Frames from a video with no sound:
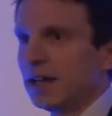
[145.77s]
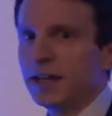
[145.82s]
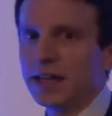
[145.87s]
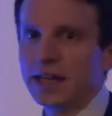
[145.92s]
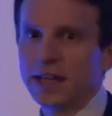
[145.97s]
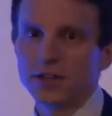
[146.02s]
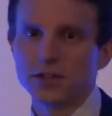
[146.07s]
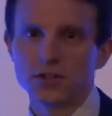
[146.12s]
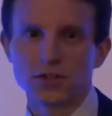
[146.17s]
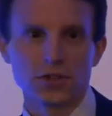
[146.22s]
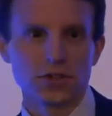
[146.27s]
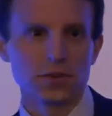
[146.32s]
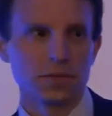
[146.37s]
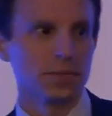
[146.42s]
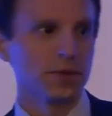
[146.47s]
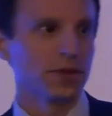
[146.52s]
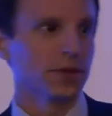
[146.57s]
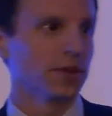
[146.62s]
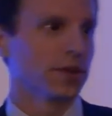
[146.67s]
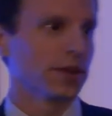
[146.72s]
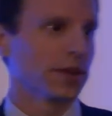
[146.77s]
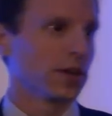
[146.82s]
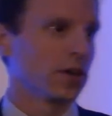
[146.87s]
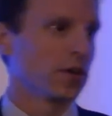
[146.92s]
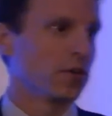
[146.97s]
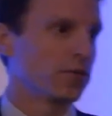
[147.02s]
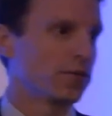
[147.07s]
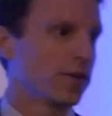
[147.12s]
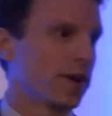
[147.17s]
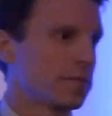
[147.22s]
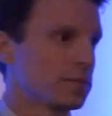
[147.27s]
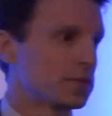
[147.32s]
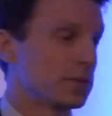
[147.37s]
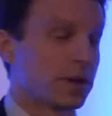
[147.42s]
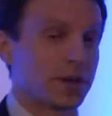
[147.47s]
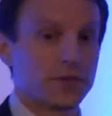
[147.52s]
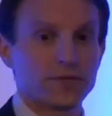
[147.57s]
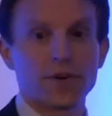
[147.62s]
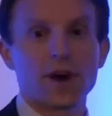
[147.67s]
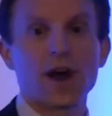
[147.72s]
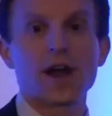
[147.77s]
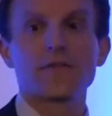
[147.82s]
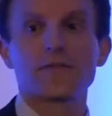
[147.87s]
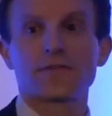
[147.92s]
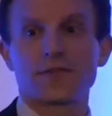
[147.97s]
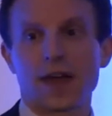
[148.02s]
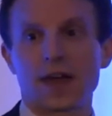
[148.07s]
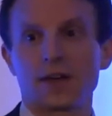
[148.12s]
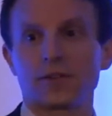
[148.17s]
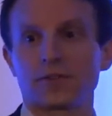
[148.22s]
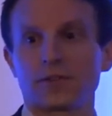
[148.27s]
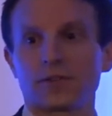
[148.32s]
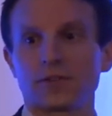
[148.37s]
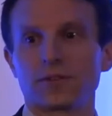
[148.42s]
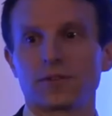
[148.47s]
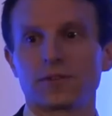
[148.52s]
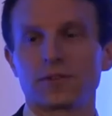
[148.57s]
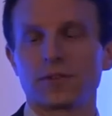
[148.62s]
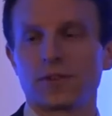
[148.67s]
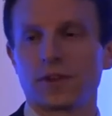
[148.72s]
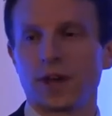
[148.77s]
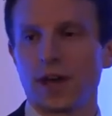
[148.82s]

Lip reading: lead to building of 25,000